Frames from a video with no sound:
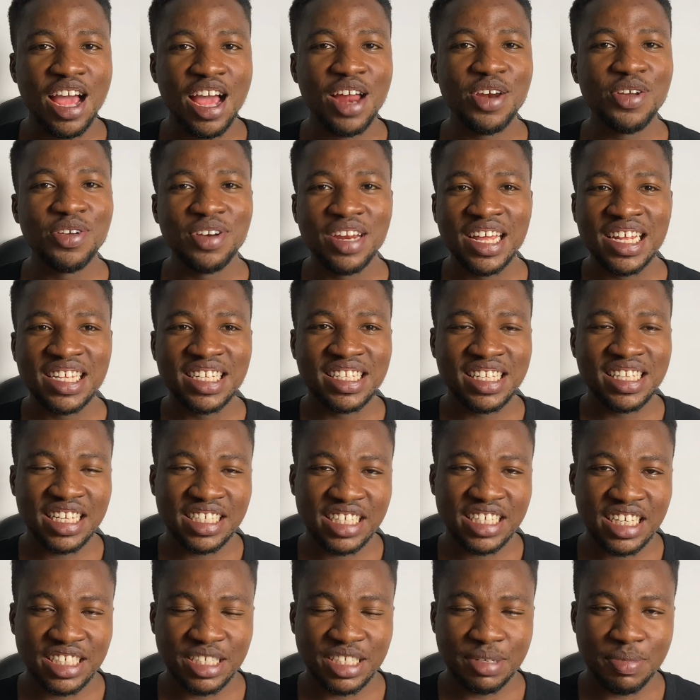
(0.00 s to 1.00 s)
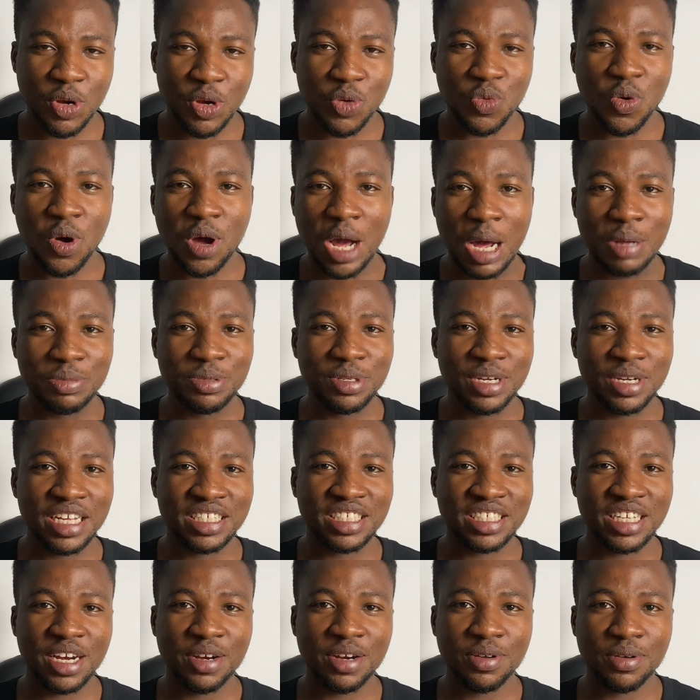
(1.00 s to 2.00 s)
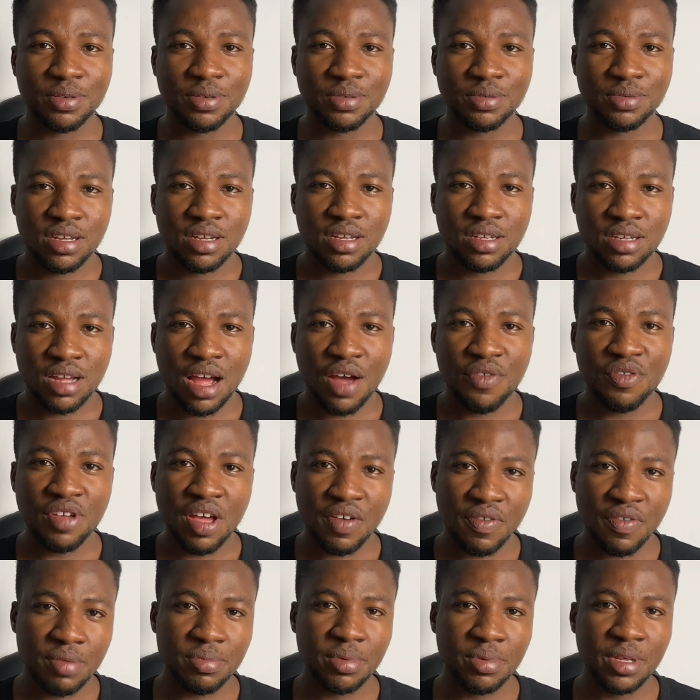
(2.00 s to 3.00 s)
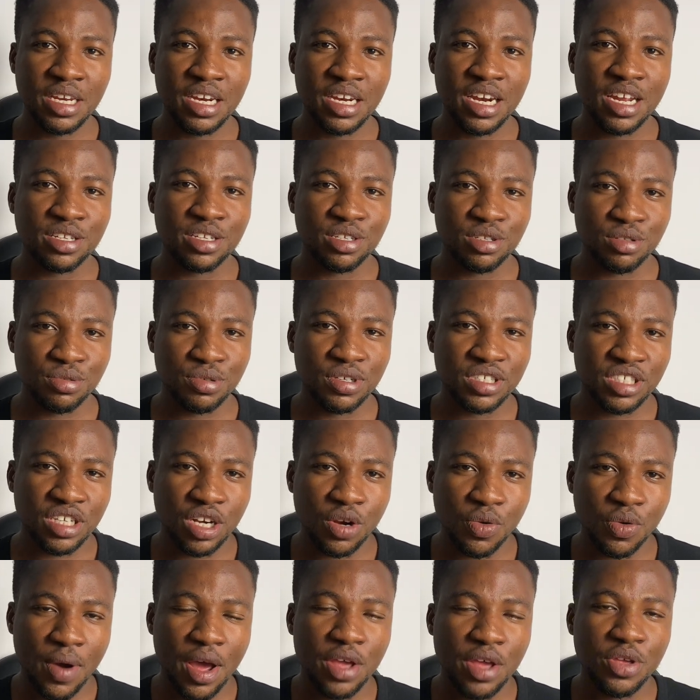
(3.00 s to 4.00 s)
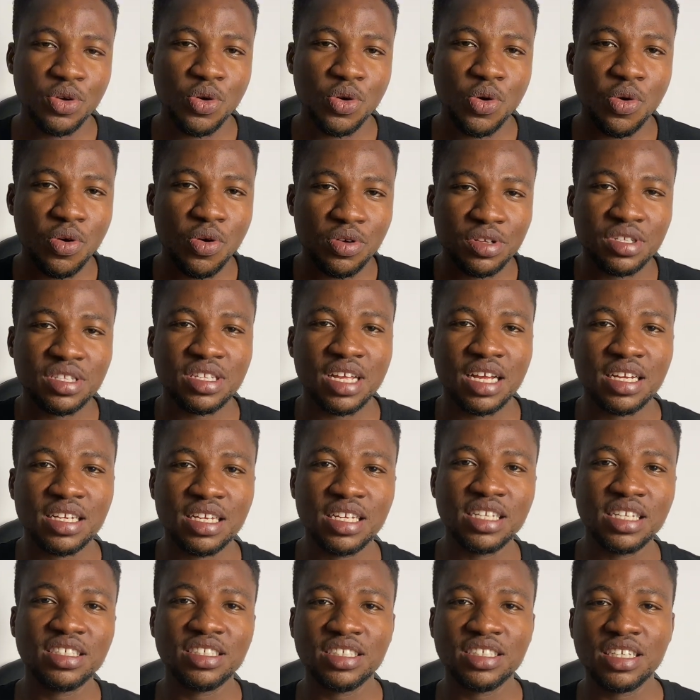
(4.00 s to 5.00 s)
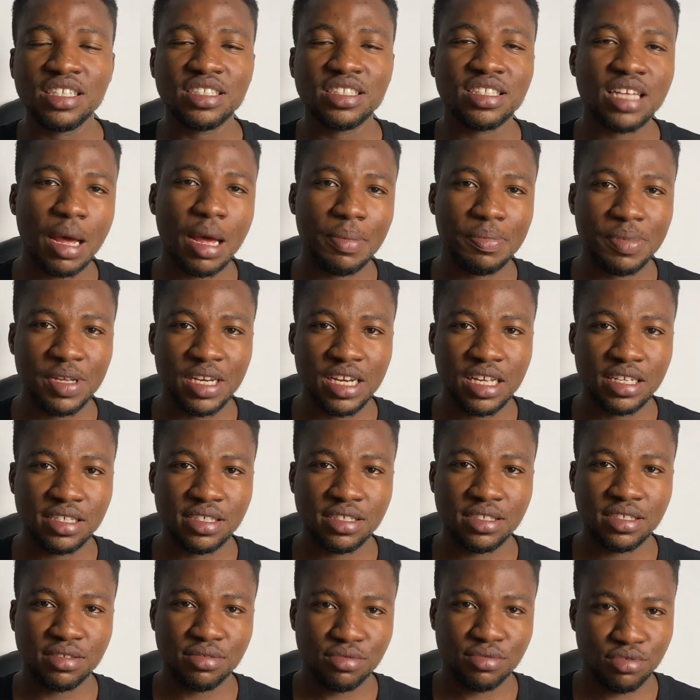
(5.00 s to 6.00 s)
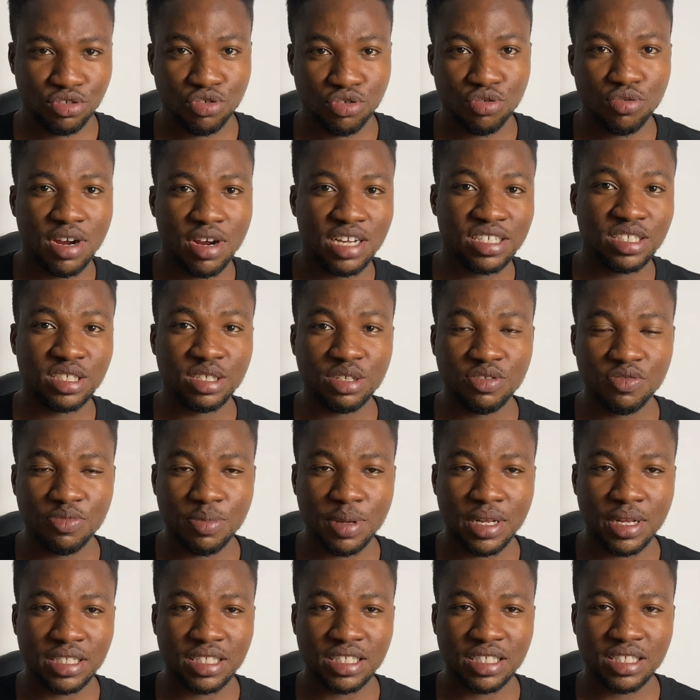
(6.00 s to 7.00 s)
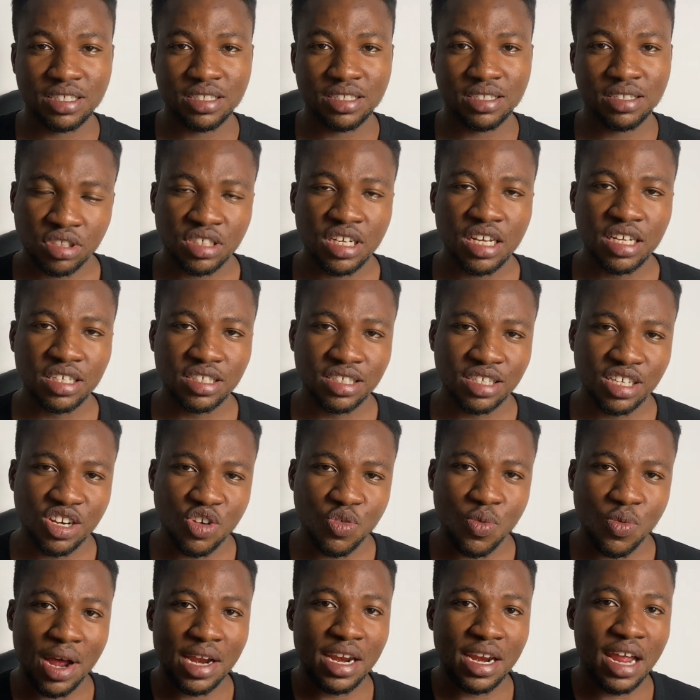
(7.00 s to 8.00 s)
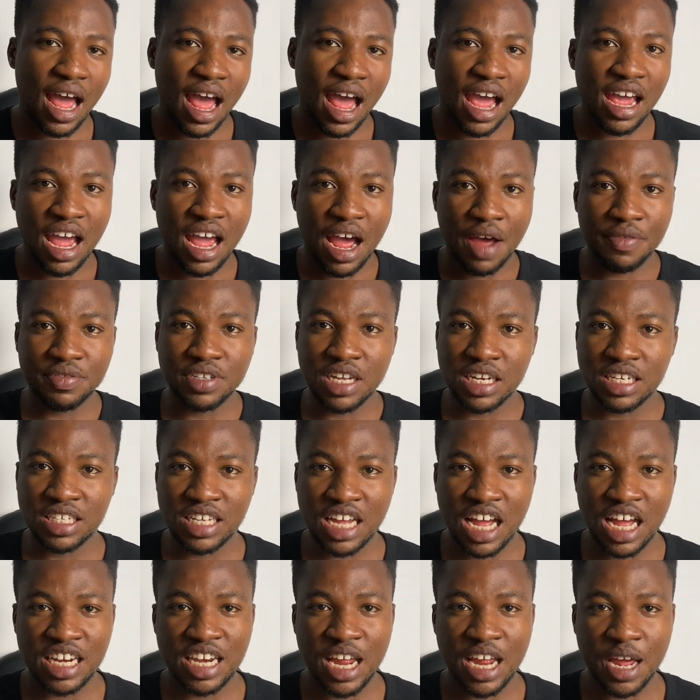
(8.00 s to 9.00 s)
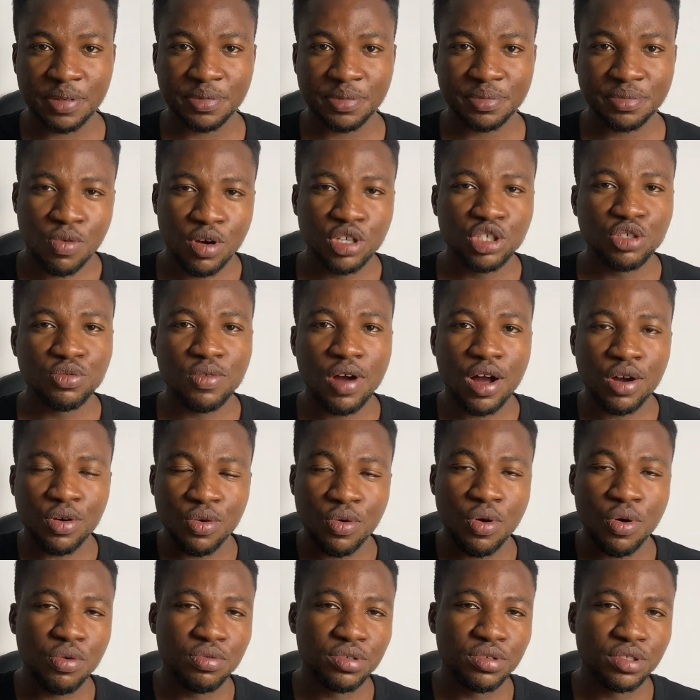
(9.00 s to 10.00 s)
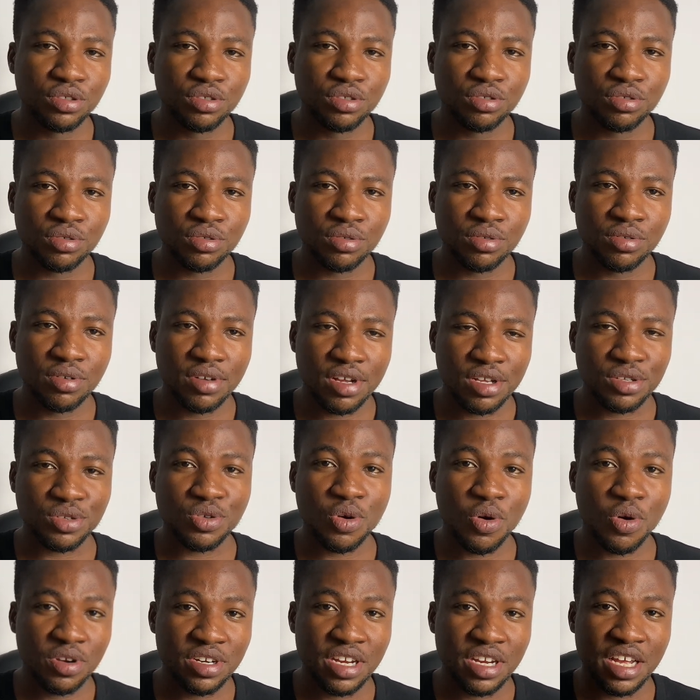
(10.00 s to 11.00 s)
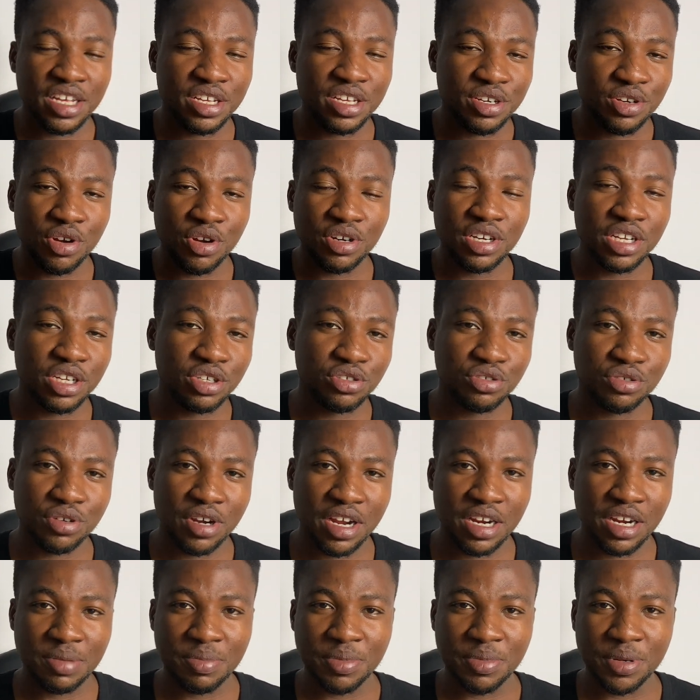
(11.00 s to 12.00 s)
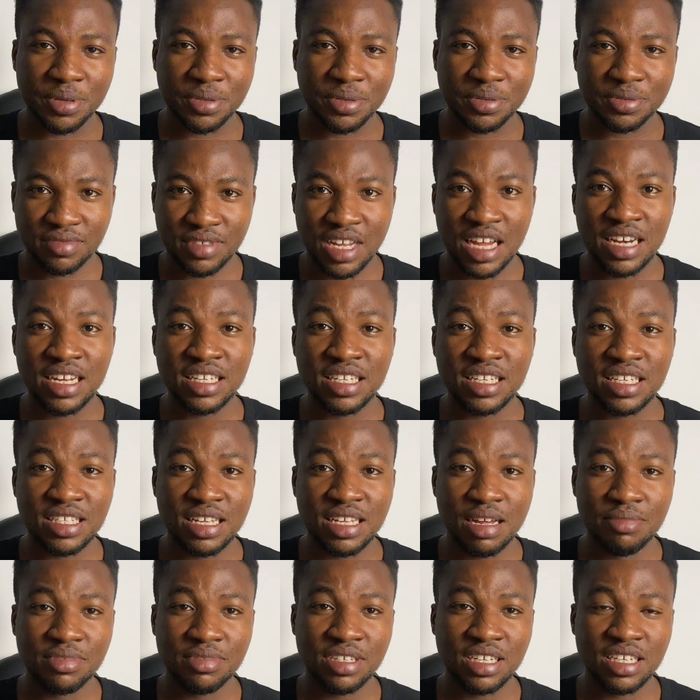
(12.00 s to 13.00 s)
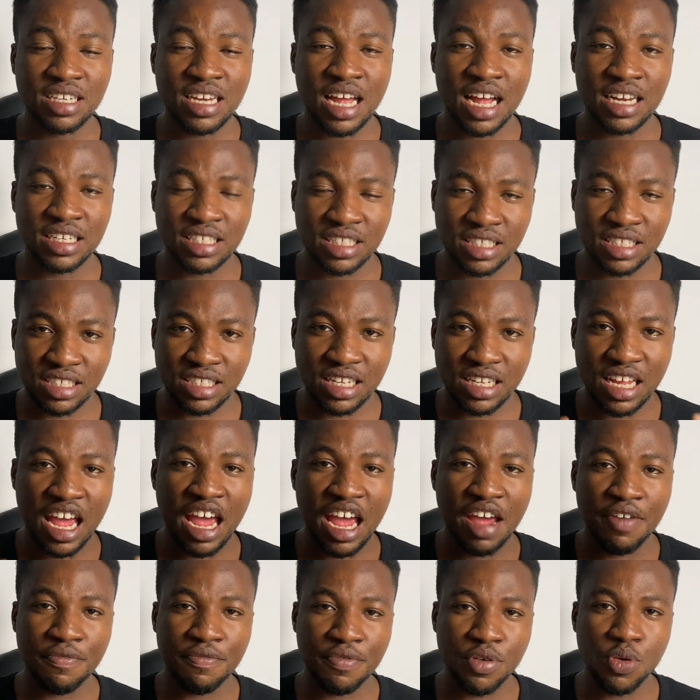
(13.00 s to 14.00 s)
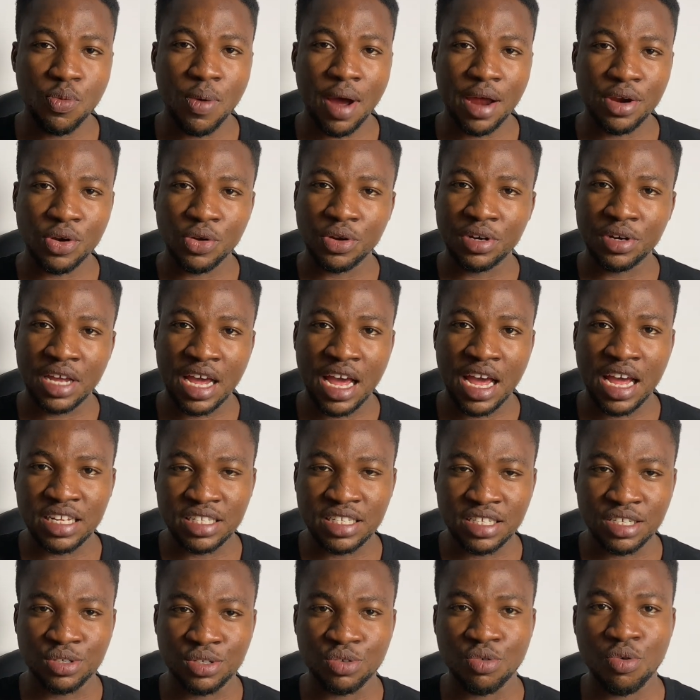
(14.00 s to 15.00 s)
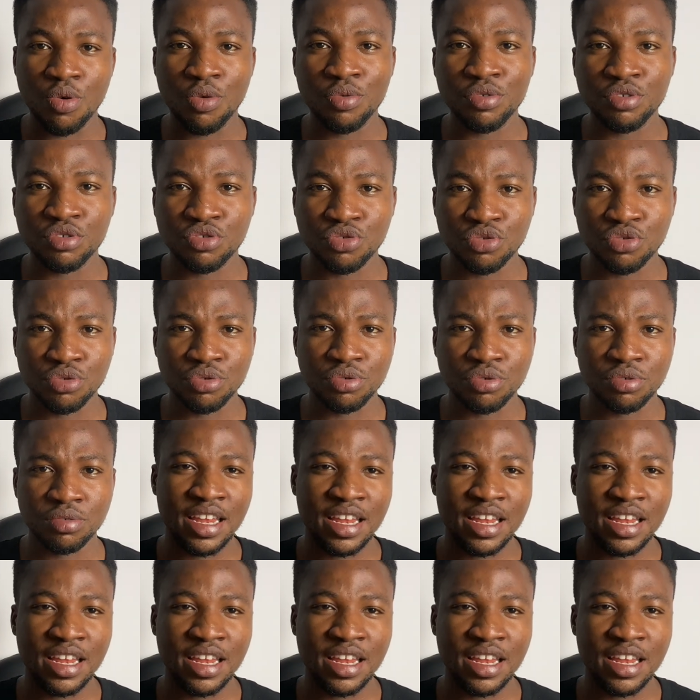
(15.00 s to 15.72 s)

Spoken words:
Hello ladies and gentlemen, welcome to the channel. Have you ever been in a situation where you constantly chase happiness through achievements, chasing one high after the other? What you are going through is called the hedonic treadmill, and this is something that everyone on earth is going through.